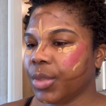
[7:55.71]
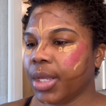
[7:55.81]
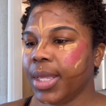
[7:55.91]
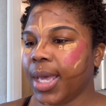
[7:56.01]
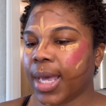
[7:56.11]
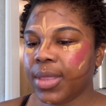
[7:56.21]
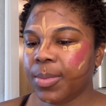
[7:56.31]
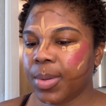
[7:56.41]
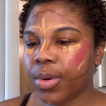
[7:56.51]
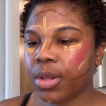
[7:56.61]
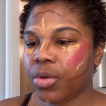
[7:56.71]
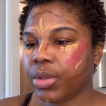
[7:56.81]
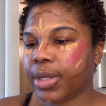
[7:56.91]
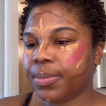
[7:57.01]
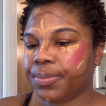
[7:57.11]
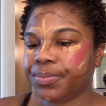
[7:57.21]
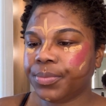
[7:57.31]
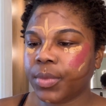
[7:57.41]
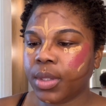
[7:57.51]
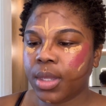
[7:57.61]
yeah, I think people are lonely,
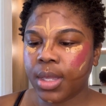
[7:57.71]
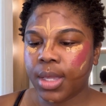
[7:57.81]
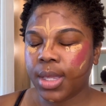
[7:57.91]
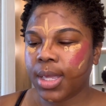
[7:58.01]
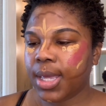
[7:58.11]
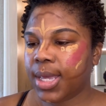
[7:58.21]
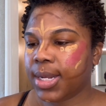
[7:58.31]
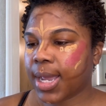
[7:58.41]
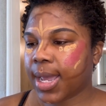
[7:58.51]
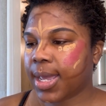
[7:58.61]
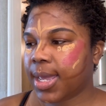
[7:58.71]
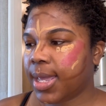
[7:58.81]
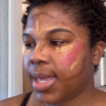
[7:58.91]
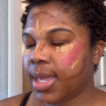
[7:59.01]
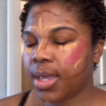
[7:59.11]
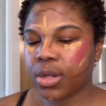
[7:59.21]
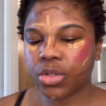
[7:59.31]
and I